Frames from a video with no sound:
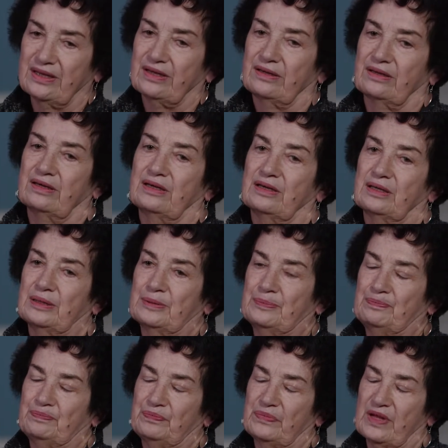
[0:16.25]

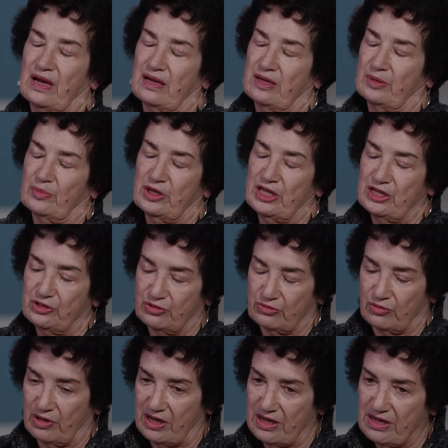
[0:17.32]
I am a
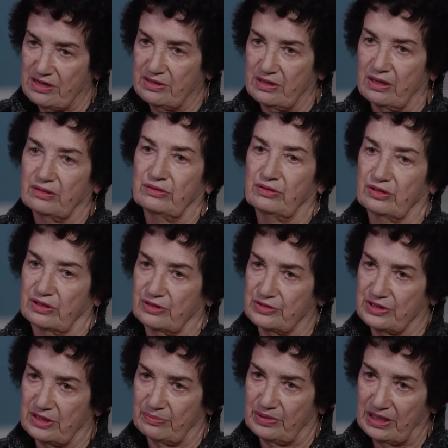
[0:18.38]
trained
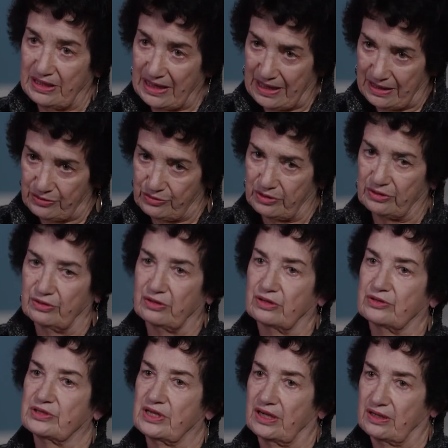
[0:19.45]
pediatric
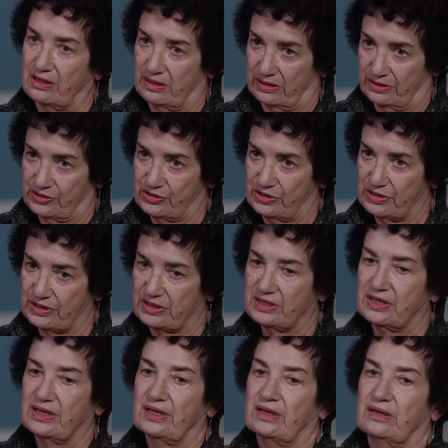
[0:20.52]
neuropsychologist
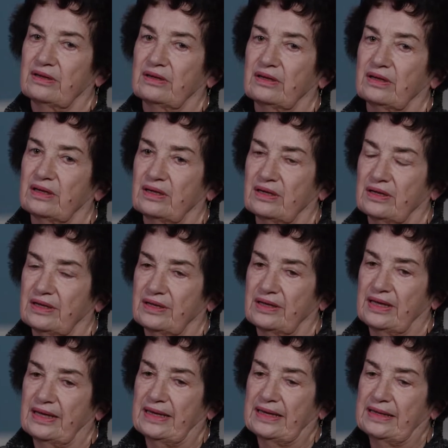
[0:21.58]

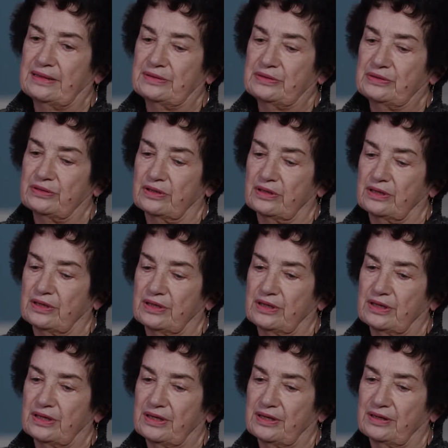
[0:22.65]
and
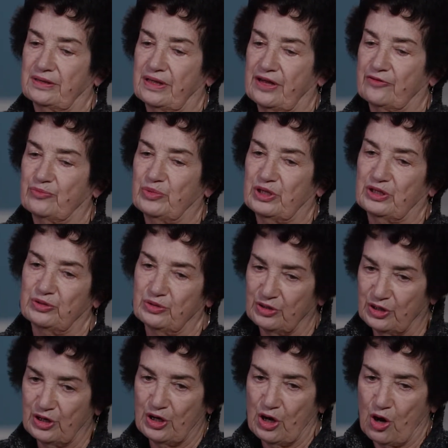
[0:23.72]
have been
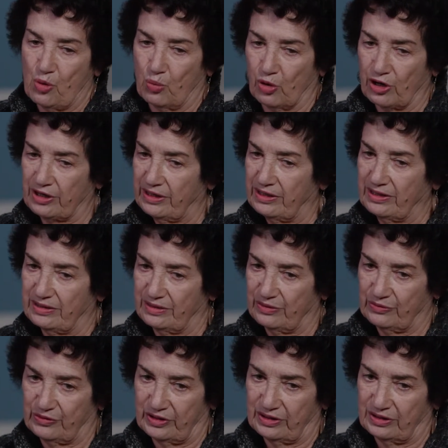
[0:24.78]
working in the
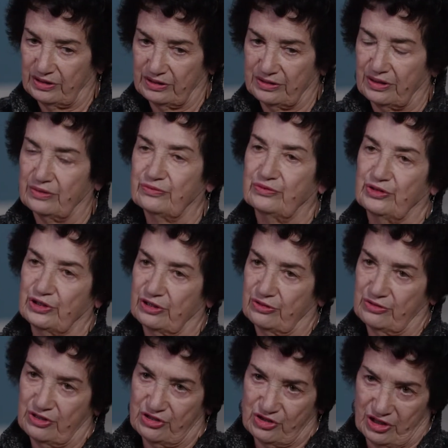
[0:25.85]
field of
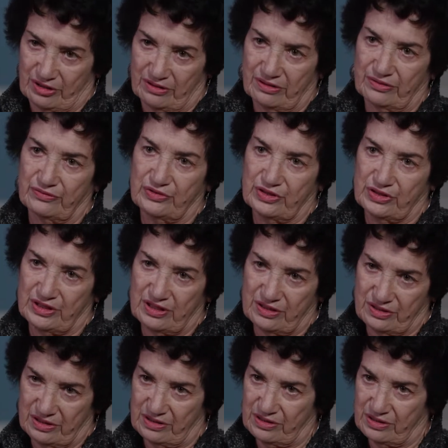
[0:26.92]
neurodegenerative
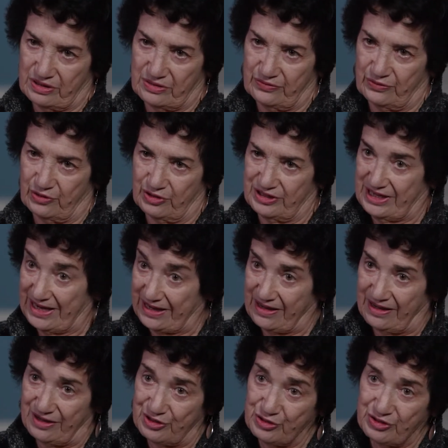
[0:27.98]
diseases for
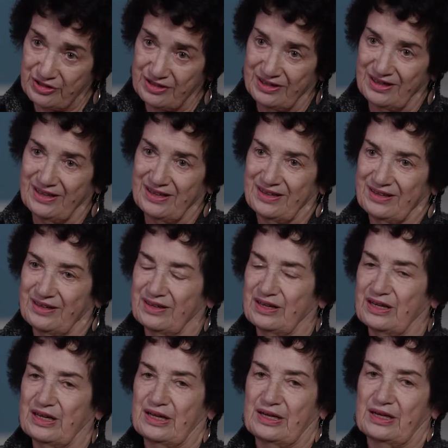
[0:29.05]
decades.
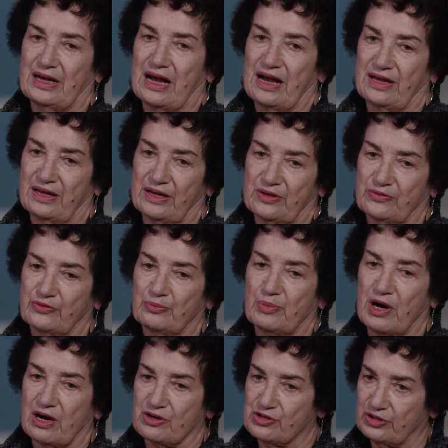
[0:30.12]
I have
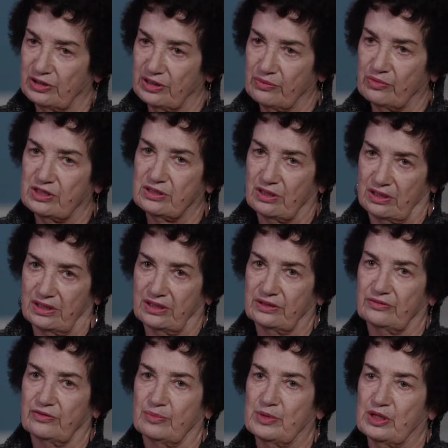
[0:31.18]
partially
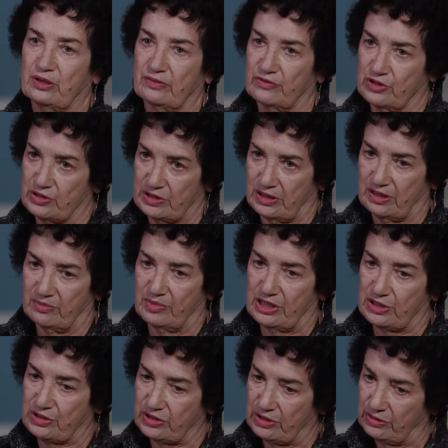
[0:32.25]
retired from the University of
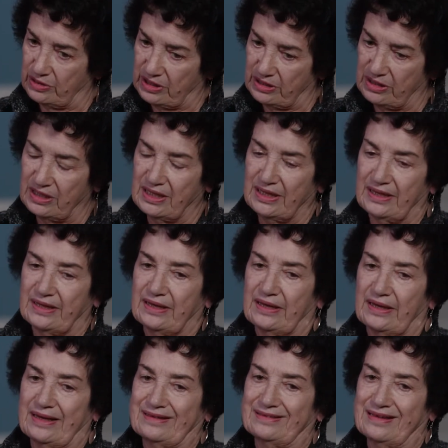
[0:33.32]
Minnesota
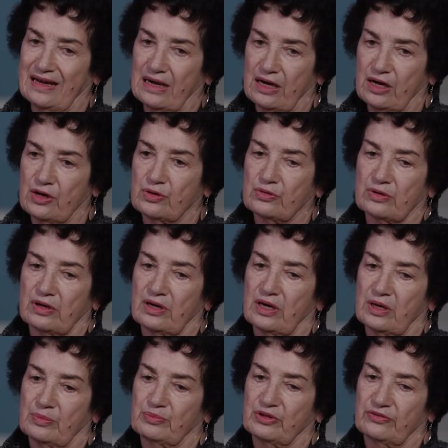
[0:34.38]
and
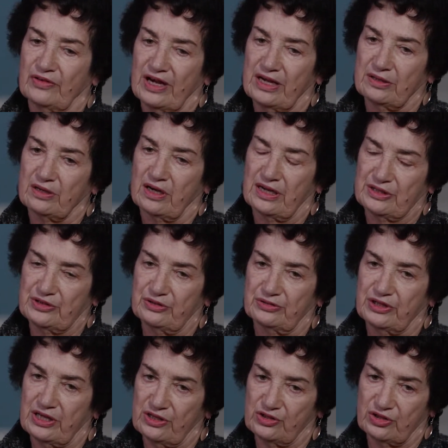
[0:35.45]
now provide
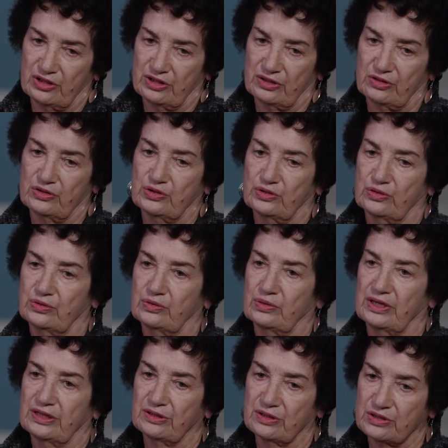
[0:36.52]
consultation to
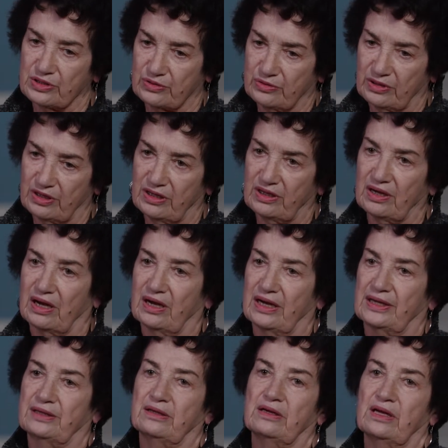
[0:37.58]
industry
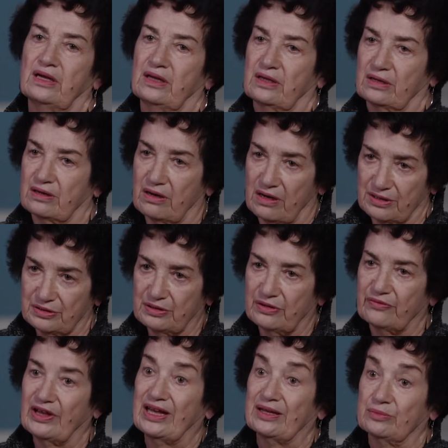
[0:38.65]
on
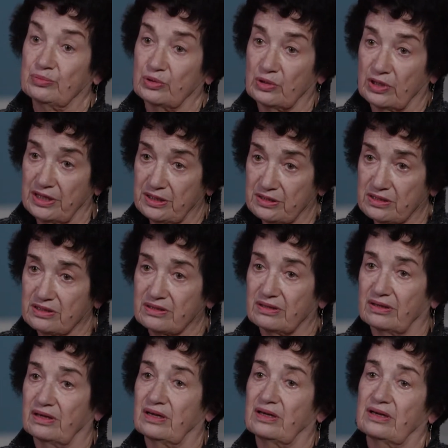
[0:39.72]
cognitive endpoints
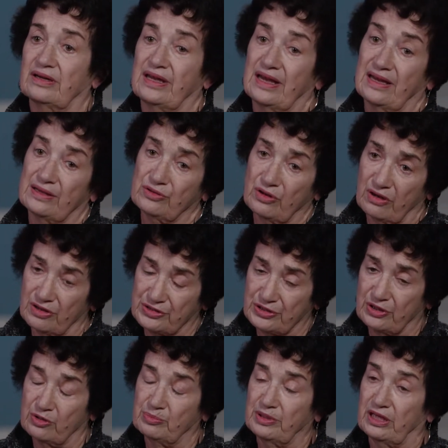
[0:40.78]
and
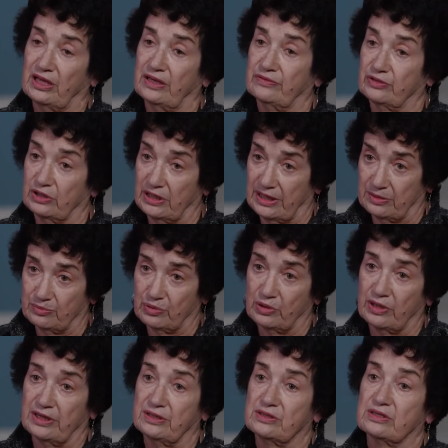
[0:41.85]
also behavioral
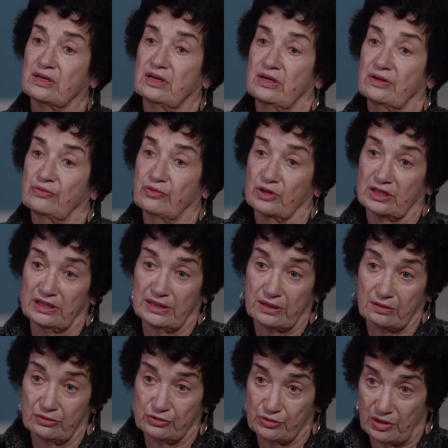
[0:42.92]
endpoints for
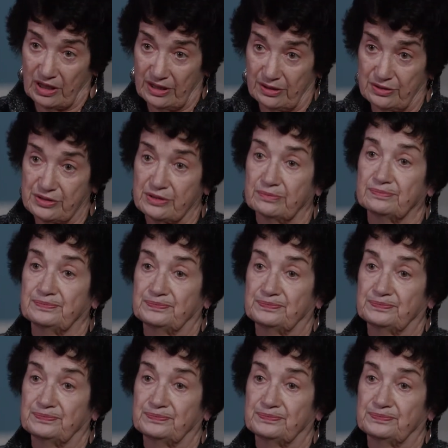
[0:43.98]
clinical trials.